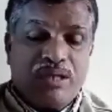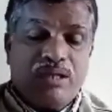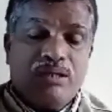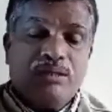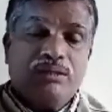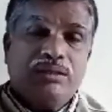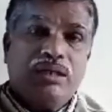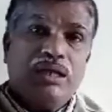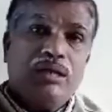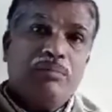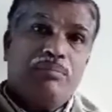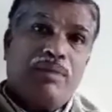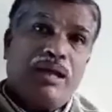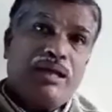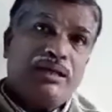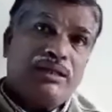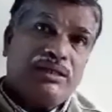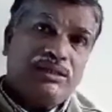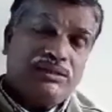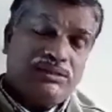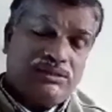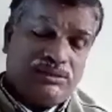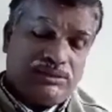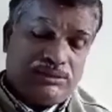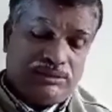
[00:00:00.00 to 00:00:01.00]
T
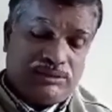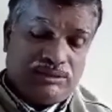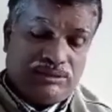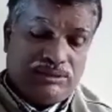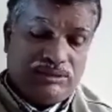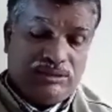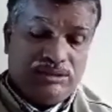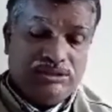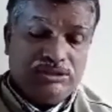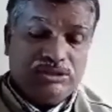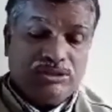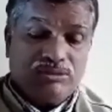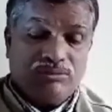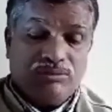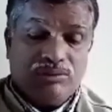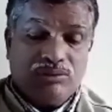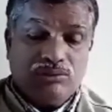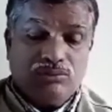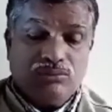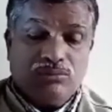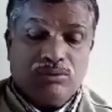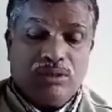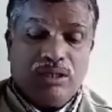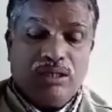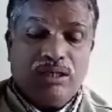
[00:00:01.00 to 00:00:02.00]
minus is equal to
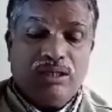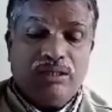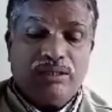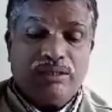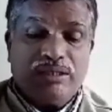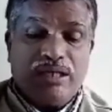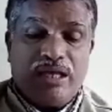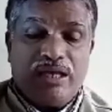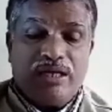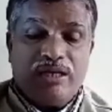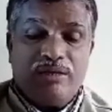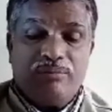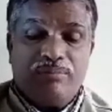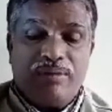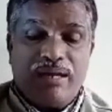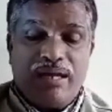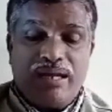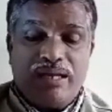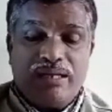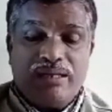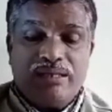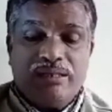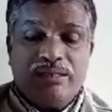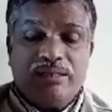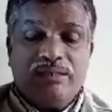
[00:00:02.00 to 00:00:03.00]
current carried by
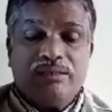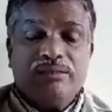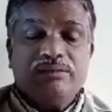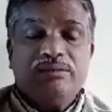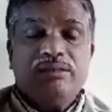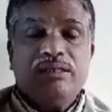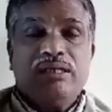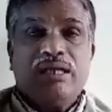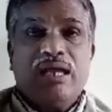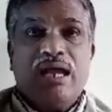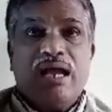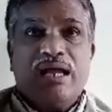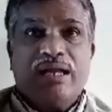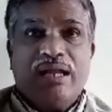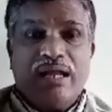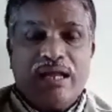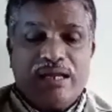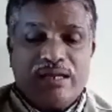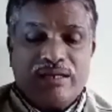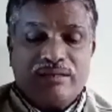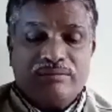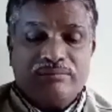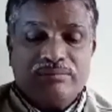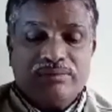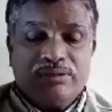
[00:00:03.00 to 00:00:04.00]
the
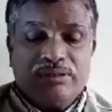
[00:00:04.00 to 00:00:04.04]
anion